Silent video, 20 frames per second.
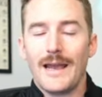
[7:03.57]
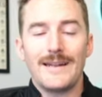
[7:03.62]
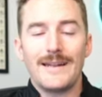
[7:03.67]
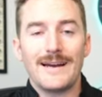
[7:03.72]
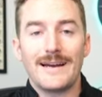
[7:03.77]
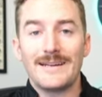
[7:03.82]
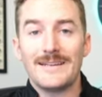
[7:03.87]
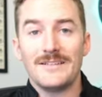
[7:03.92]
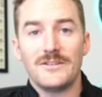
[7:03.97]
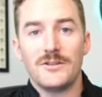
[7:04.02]
A
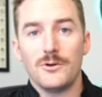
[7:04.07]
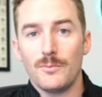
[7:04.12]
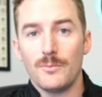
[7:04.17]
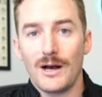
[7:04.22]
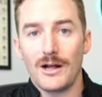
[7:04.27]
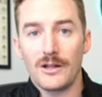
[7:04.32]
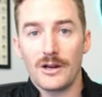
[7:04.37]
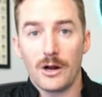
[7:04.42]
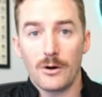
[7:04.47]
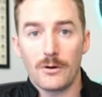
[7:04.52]
92
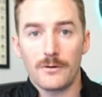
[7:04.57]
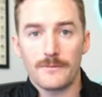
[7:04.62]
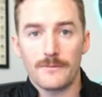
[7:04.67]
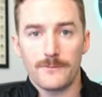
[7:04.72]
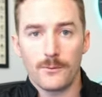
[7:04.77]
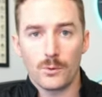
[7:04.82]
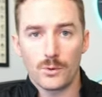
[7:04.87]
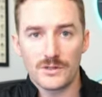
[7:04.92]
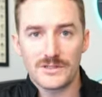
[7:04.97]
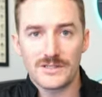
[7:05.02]
mile an hour
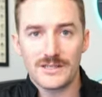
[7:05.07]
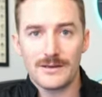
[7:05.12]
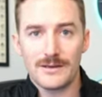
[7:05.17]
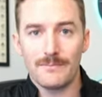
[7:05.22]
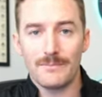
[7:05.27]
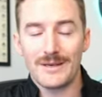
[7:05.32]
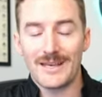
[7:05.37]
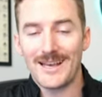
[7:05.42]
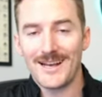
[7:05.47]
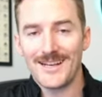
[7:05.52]
four seam,
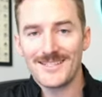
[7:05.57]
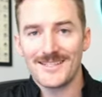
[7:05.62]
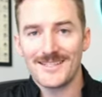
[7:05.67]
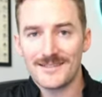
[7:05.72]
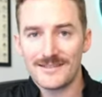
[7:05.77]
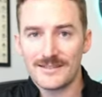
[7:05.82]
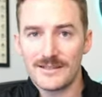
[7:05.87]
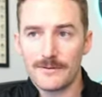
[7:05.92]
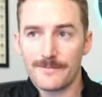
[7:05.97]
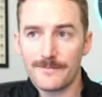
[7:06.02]
because
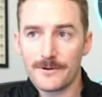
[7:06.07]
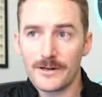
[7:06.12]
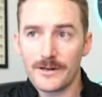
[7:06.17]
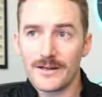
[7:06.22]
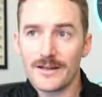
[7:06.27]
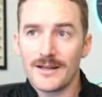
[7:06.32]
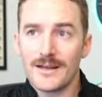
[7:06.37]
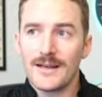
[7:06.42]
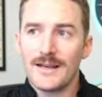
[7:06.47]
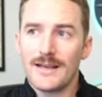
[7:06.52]
it's
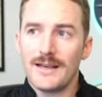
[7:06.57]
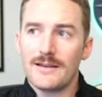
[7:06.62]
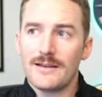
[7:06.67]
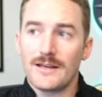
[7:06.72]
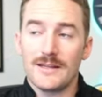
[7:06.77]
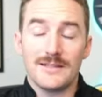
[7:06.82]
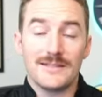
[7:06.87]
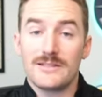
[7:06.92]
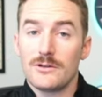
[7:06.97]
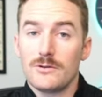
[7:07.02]
different,
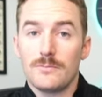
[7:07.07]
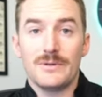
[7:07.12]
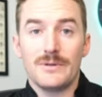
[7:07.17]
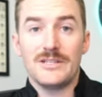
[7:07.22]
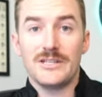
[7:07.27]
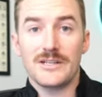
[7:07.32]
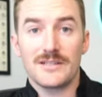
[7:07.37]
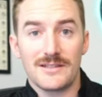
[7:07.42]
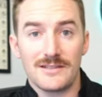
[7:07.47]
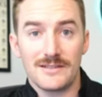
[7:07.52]
can still be
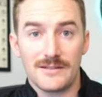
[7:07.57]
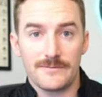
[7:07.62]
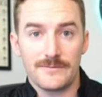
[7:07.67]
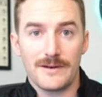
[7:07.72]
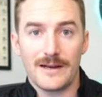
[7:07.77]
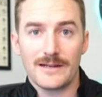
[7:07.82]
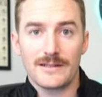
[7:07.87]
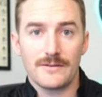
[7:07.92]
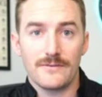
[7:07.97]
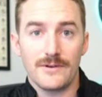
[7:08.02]
just as
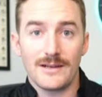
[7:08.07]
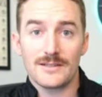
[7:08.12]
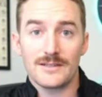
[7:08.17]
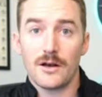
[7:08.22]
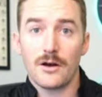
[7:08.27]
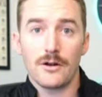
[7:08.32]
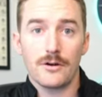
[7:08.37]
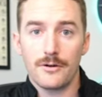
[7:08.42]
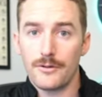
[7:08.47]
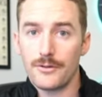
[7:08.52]
effective as
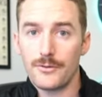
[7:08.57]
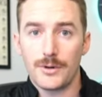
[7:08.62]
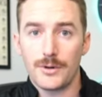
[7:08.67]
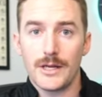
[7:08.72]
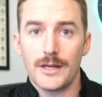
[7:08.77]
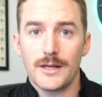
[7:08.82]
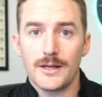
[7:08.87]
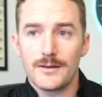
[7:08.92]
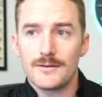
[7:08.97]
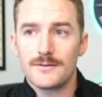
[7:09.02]

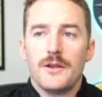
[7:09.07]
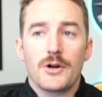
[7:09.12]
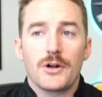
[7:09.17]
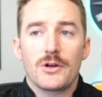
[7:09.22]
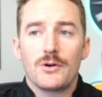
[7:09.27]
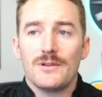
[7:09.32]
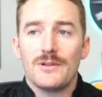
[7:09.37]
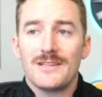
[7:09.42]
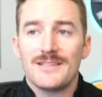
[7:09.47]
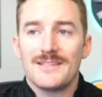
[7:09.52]
103. The
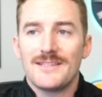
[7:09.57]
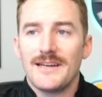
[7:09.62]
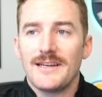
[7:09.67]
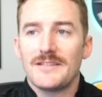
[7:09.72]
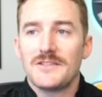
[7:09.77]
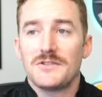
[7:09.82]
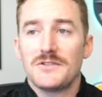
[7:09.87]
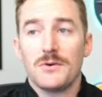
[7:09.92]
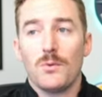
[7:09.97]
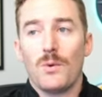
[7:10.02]
article then
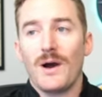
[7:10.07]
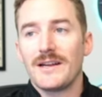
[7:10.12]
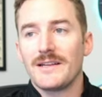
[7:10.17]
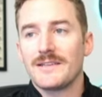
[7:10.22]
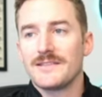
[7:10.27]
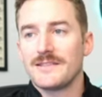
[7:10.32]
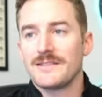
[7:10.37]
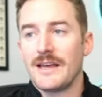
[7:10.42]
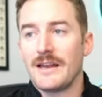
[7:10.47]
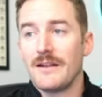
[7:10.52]
states So, why
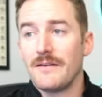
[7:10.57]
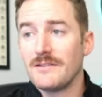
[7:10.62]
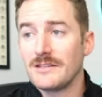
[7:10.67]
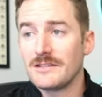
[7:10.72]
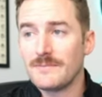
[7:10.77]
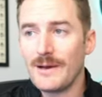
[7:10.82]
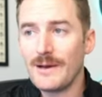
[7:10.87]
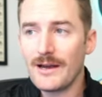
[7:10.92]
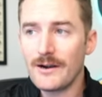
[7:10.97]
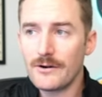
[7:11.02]
does any of
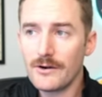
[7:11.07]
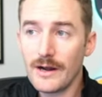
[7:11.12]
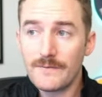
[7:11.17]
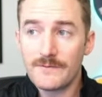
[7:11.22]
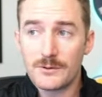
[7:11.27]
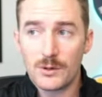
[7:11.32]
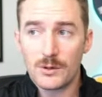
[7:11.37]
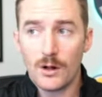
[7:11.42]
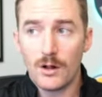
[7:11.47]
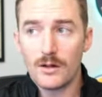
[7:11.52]
this matter?
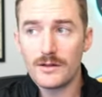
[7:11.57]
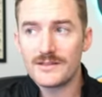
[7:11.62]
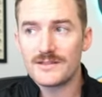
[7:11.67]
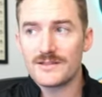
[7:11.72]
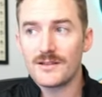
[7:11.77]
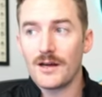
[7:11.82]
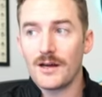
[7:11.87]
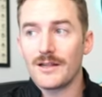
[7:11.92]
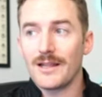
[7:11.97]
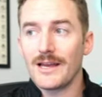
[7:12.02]
After all, it's
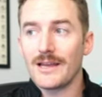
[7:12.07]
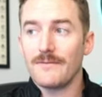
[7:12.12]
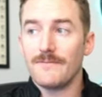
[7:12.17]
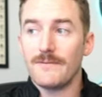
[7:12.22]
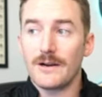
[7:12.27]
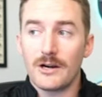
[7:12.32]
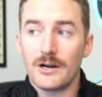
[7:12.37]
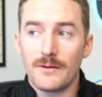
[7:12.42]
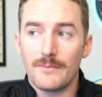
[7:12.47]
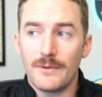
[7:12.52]
not like
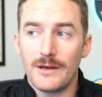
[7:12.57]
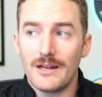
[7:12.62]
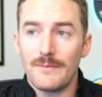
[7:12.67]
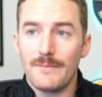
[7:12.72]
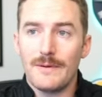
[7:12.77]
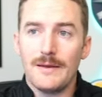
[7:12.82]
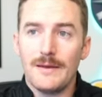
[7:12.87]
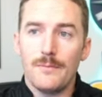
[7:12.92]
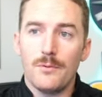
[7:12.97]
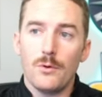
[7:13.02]
very many
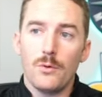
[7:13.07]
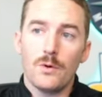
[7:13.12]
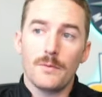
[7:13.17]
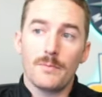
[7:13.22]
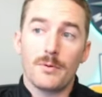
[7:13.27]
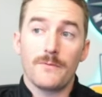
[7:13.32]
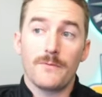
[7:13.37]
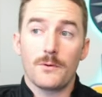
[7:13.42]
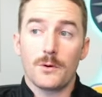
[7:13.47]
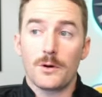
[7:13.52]
people would
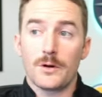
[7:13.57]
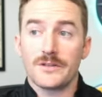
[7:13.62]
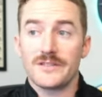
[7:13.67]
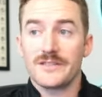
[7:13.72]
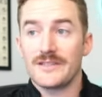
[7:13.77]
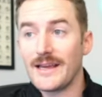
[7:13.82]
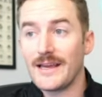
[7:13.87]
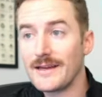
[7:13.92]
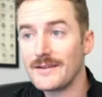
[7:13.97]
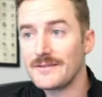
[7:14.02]
prefer
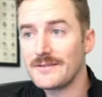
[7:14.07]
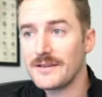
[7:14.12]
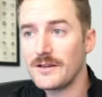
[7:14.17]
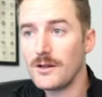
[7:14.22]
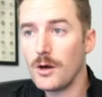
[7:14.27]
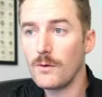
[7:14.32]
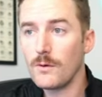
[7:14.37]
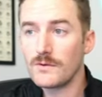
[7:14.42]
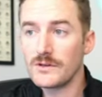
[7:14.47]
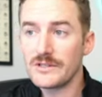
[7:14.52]
Stanton
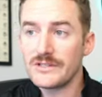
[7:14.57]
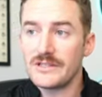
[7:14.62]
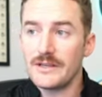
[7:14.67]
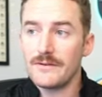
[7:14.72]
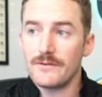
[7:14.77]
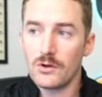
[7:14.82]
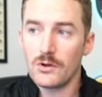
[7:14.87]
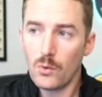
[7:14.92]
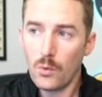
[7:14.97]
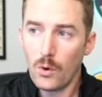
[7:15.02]
over
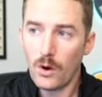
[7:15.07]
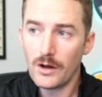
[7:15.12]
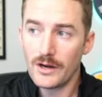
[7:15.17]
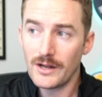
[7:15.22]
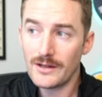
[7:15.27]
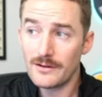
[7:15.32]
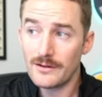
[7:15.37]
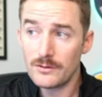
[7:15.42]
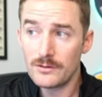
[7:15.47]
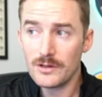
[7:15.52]
Steven Kwan
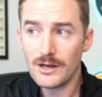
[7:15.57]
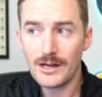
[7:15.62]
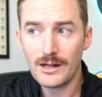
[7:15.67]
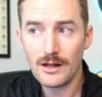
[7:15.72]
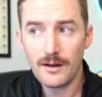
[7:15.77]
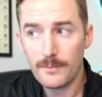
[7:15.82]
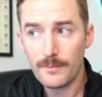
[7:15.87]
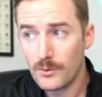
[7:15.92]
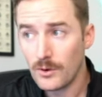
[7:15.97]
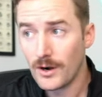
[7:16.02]
in their
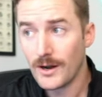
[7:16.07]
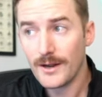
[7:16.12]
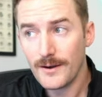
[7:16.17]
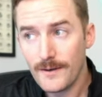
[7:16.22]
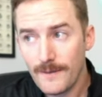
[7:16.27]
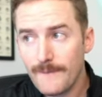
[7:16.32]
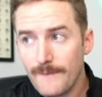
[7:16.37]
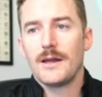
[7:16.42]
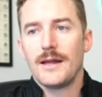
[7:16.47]
lineup, right?